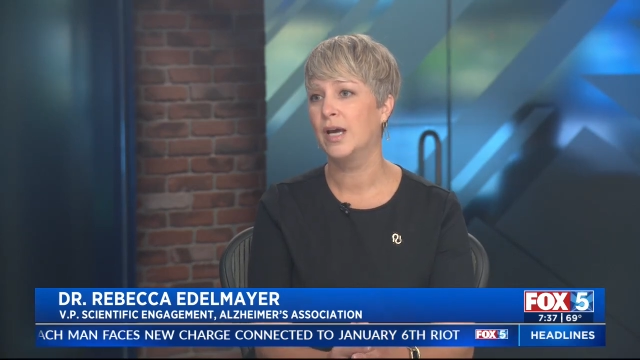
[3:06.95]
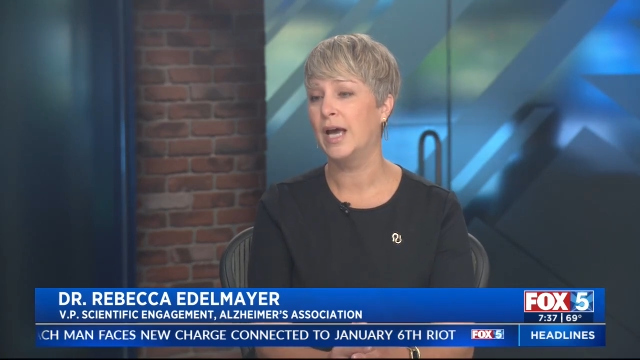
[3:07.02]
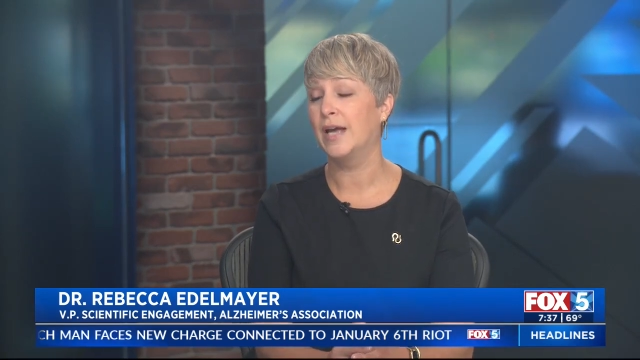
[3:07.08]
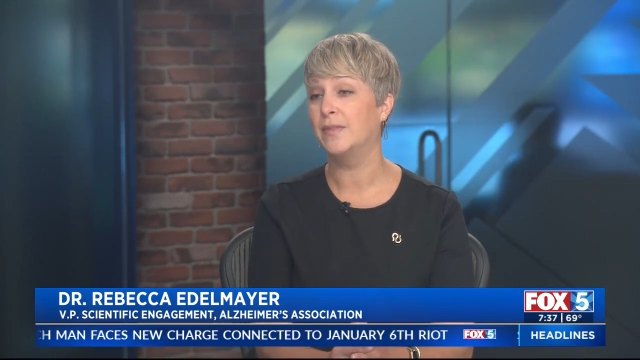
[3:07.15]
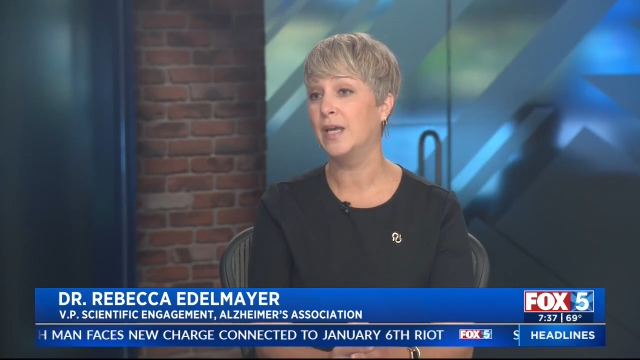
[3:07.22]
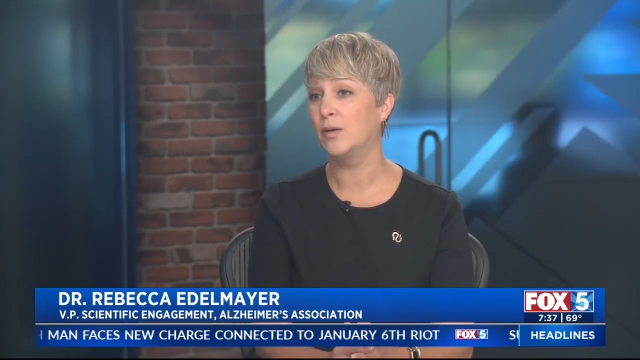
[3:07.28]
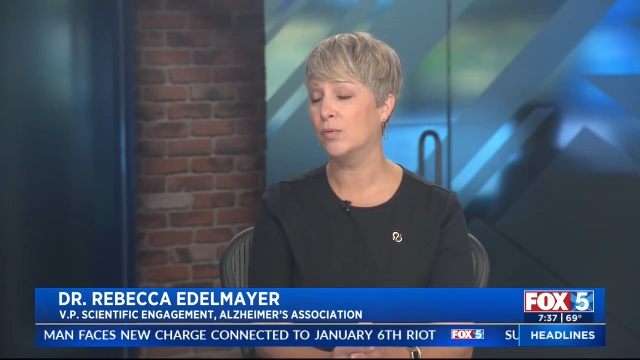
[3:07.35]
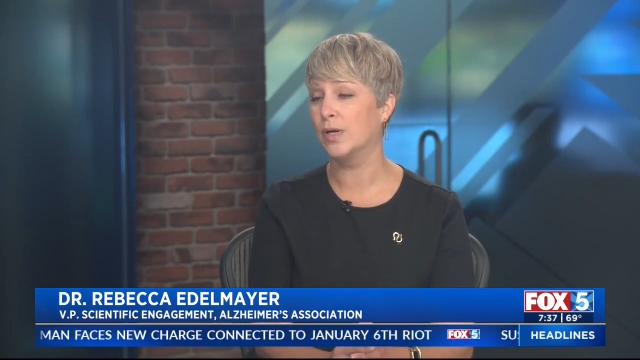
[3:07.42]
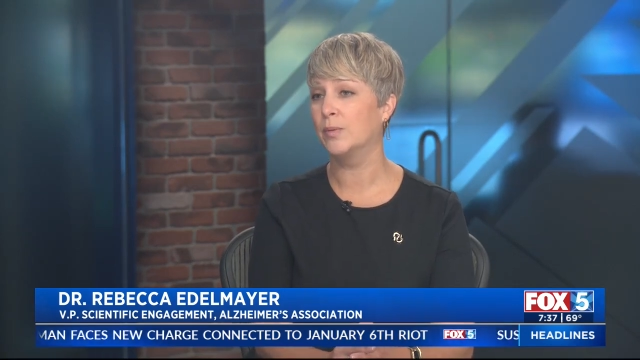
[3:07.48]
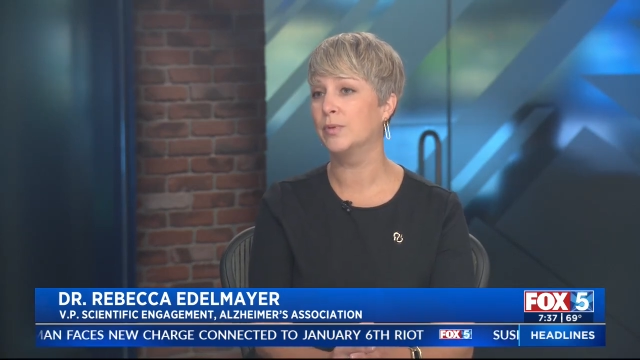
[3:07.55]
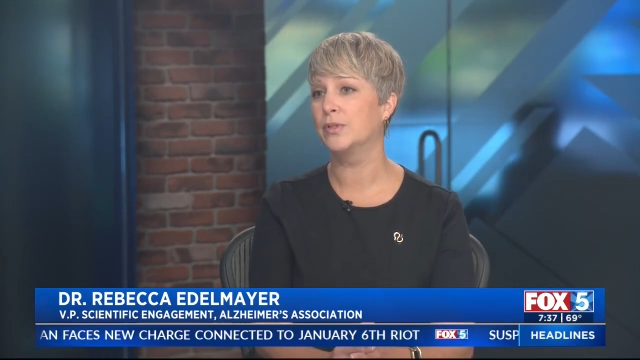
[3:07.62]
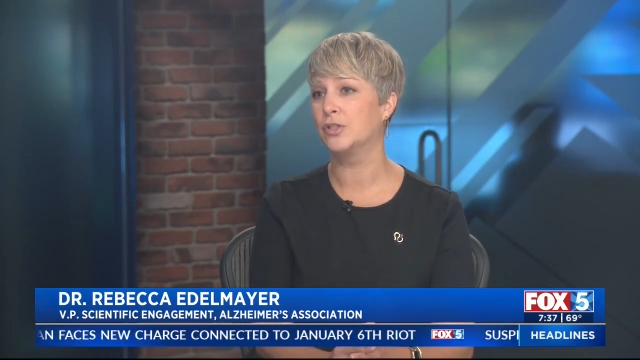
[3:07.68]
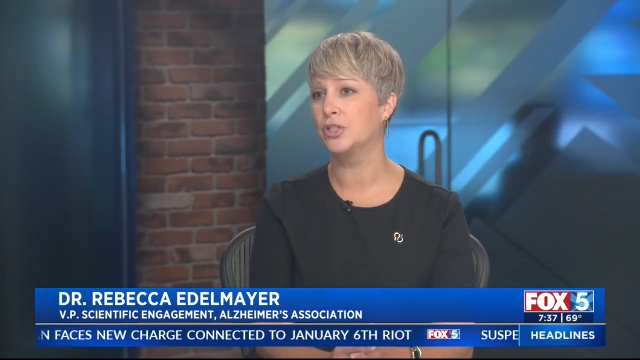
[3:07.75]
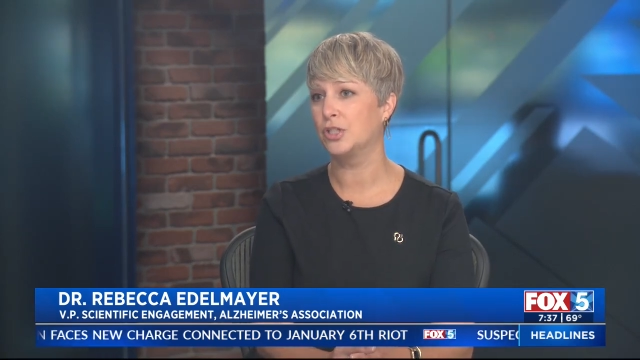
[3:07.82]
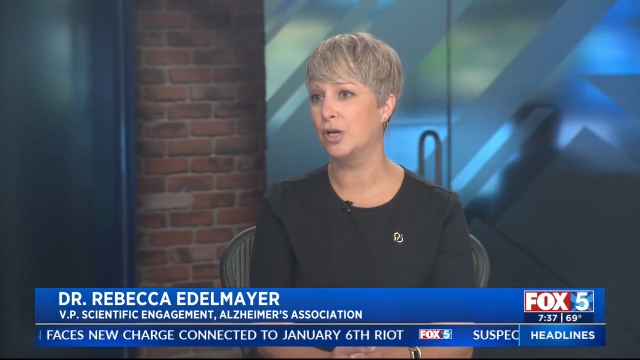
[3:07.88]
And they were
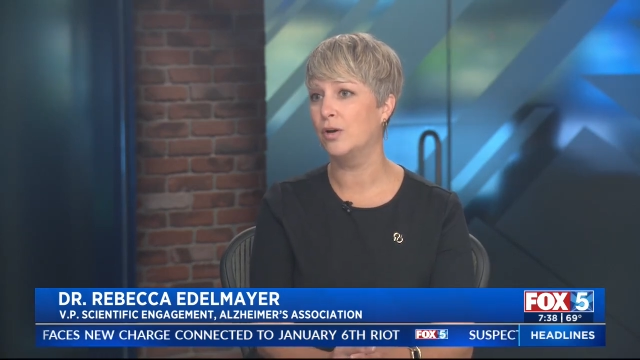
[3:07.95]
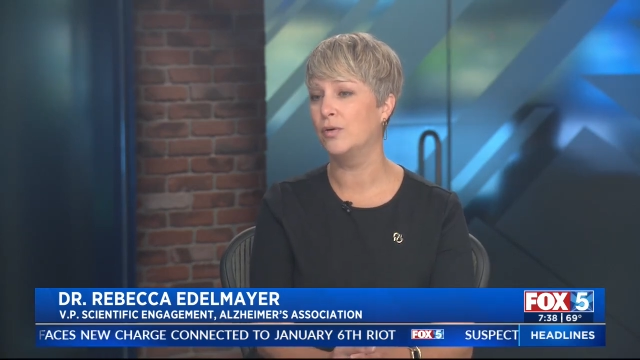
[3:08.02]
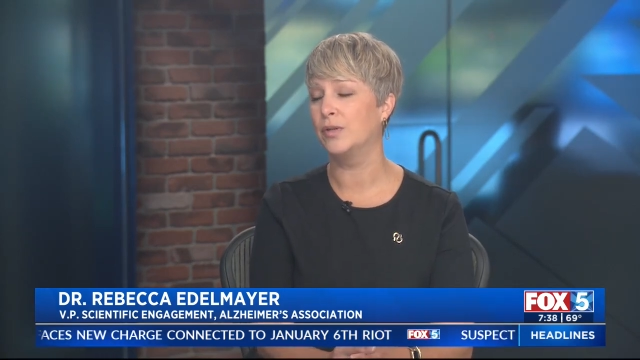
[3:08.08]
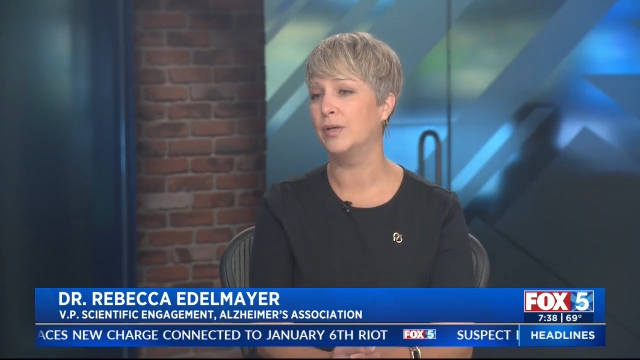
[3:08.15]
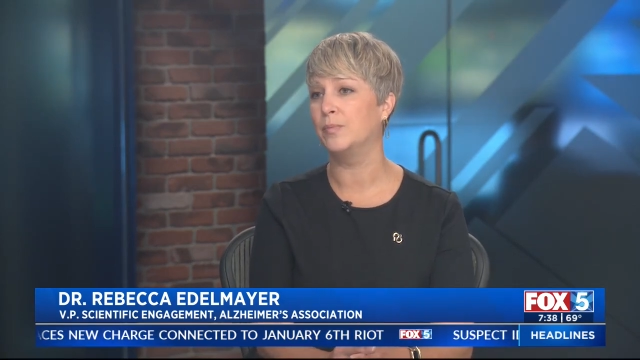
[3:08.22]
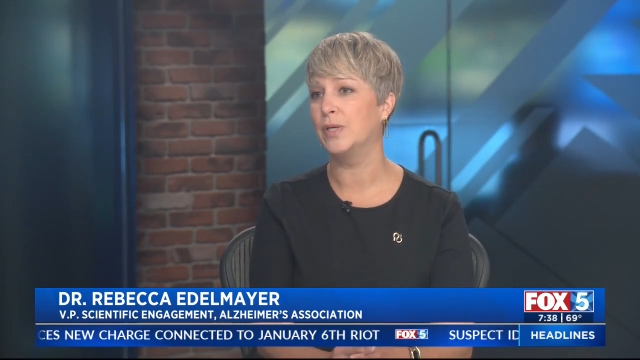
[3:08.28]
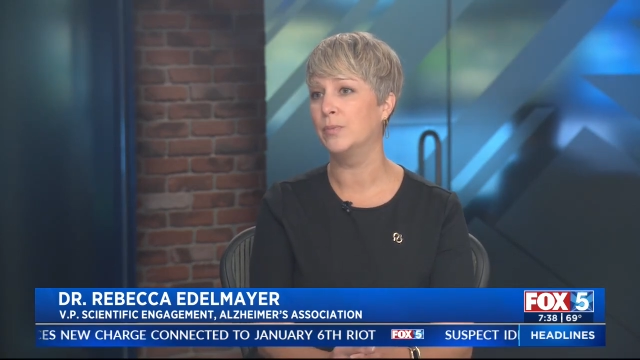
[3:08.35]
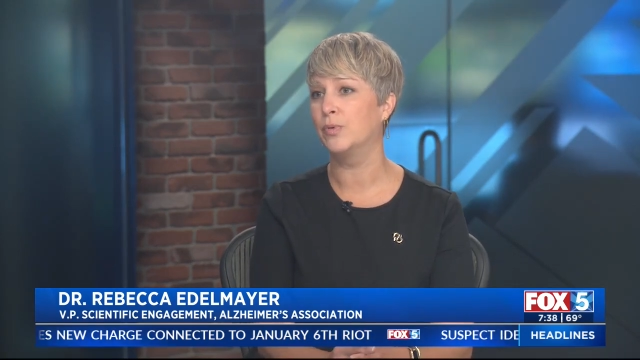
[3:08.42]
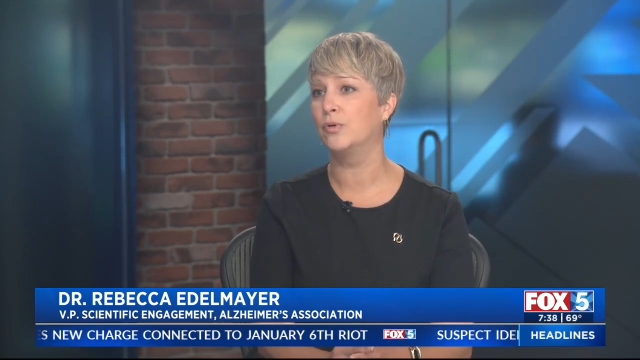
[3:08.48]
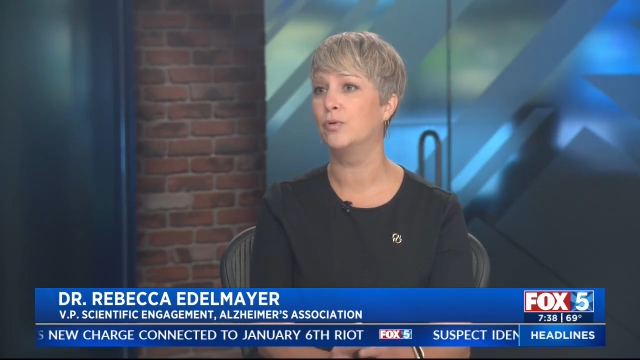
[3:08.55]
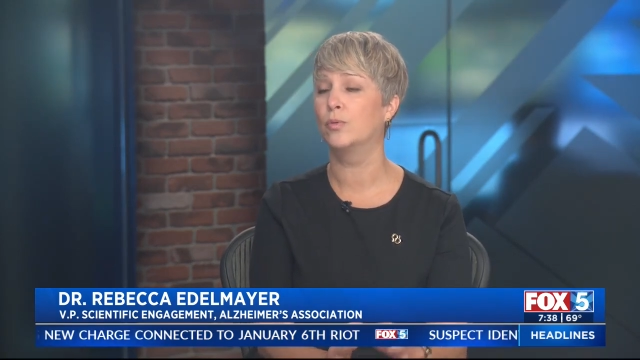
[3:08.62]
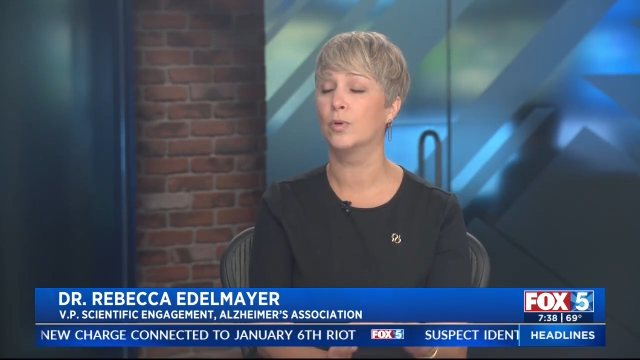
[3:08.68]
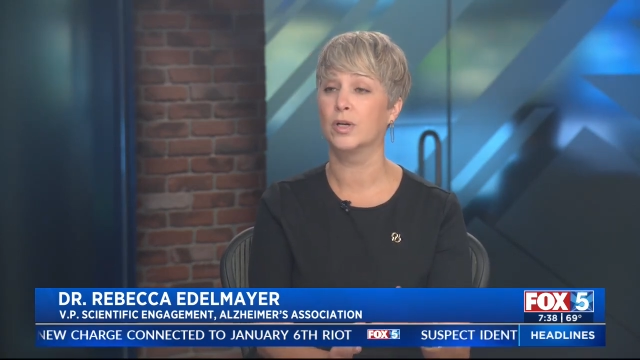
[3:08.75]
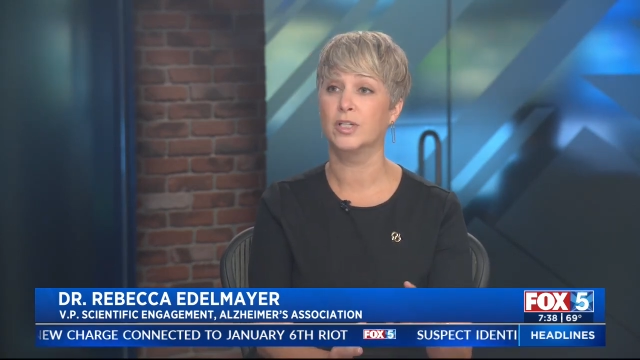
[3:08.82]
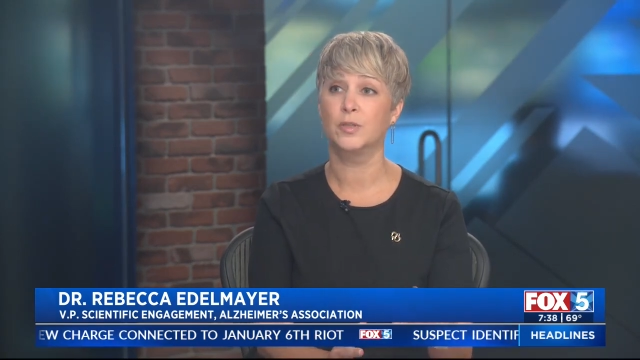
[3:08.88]
able to show that people who
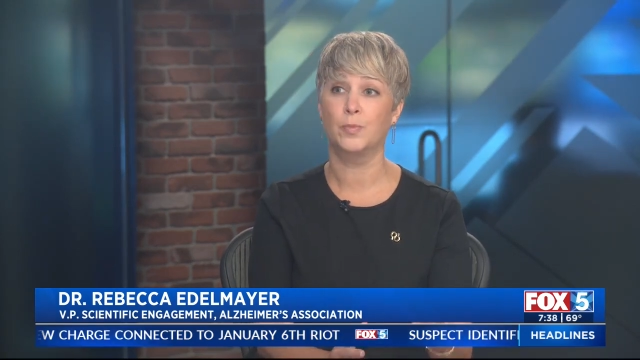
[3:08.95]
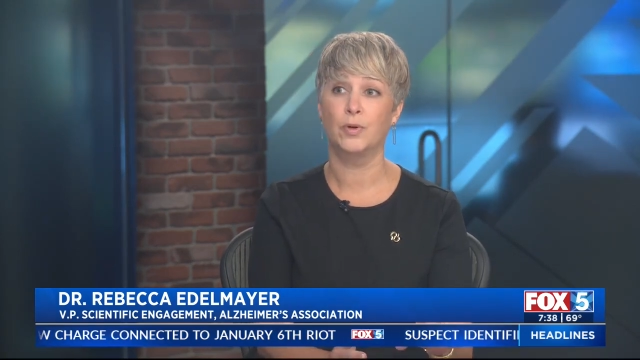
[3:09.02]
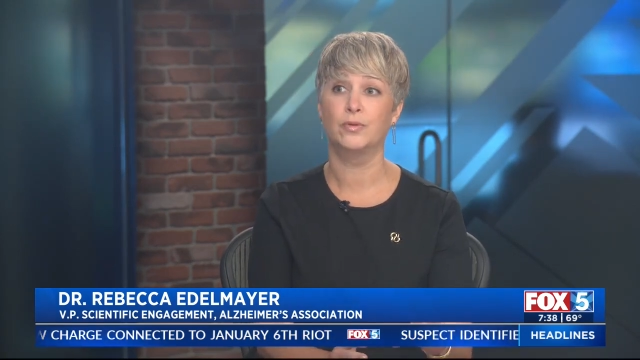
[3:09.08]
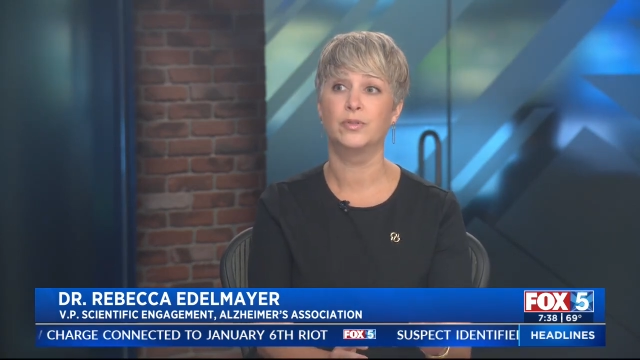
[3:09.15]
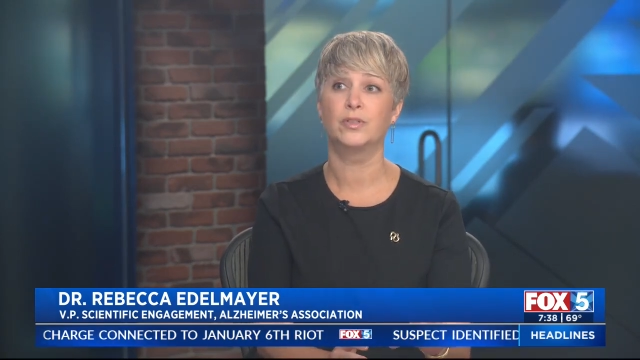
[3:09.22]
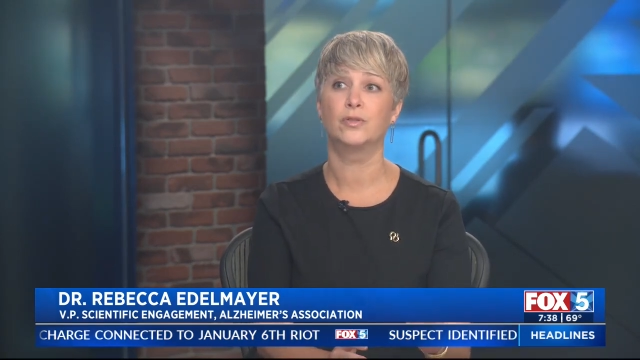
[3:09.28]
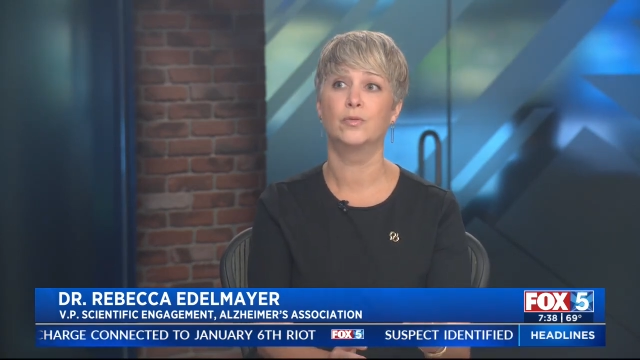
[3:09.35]
were exposed